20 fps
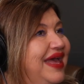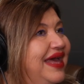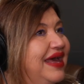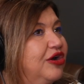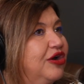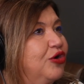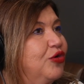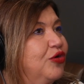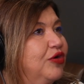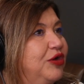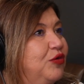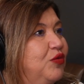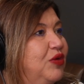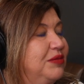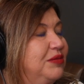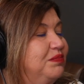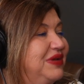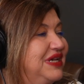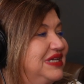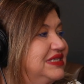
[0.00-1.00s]
category
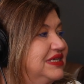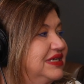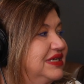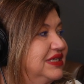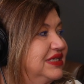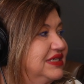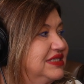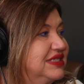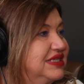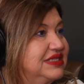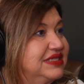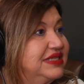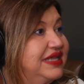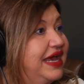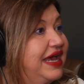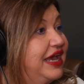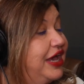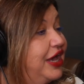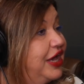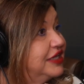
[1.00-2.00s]
1 basically says
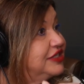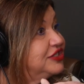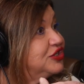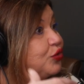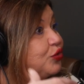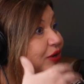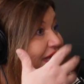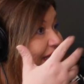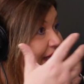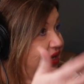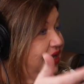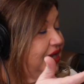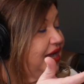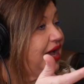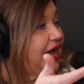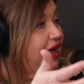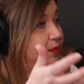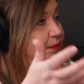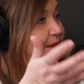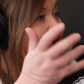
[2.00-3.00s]
that it's okay to
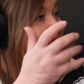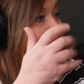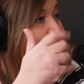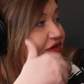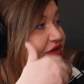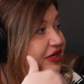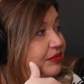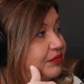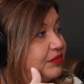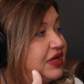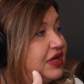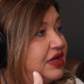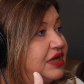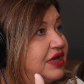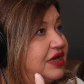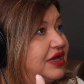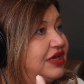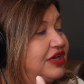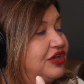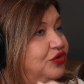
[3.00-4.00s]
compound them.
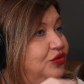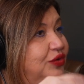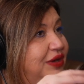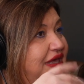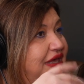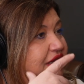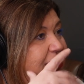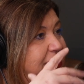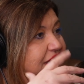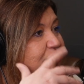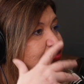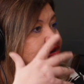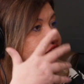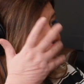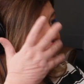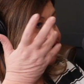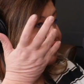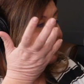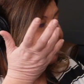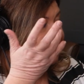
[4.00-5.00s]

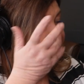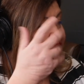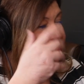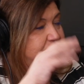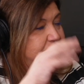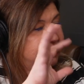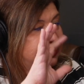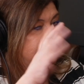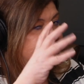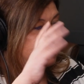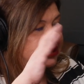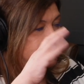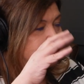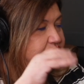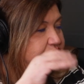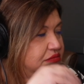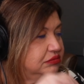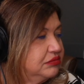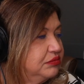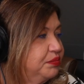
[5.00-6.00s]
Category 2 and 3
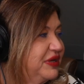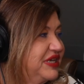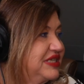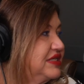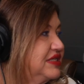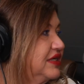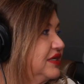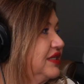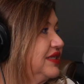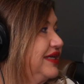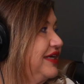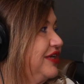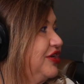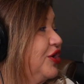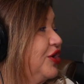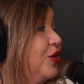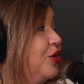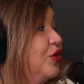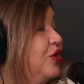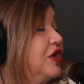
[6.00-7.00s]
basically
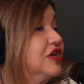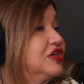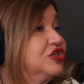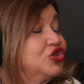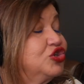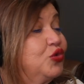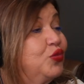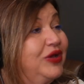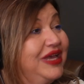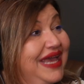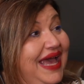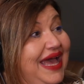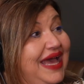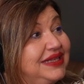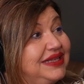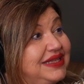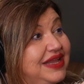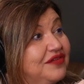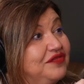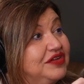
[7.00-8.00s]
no. So we
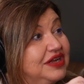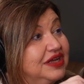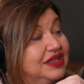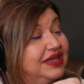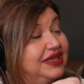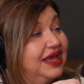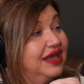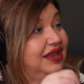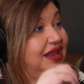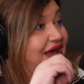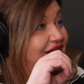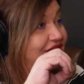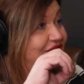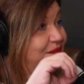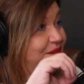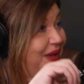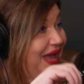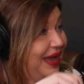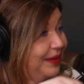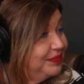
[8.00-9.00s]
had definitely a lot
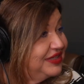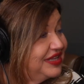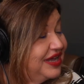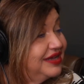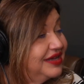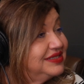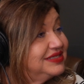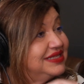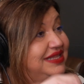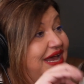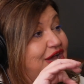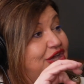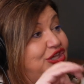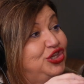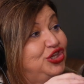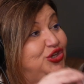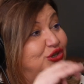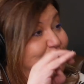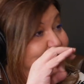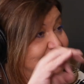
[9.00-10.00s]
of peptides
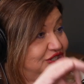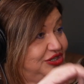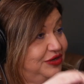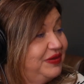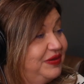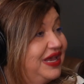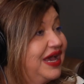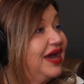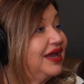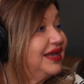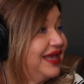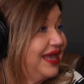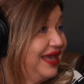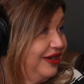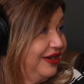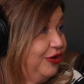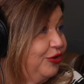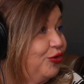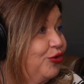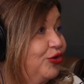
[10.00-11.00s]
that used to be on
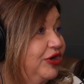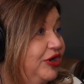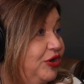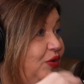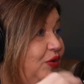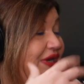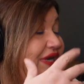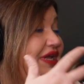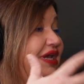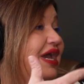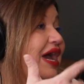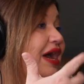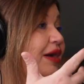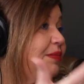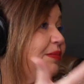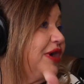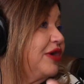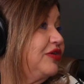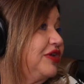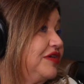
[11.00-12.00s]
category 1, and
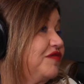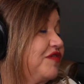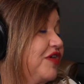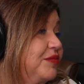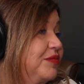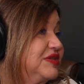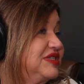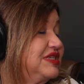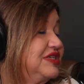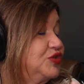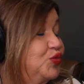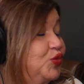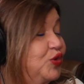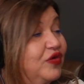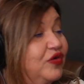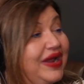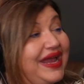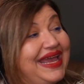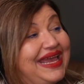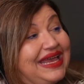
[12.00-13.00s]
compounding pharmacies
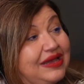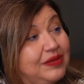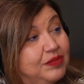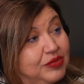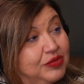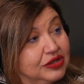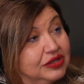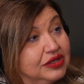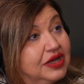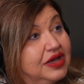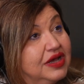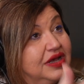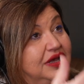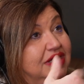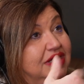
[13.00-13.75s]
were able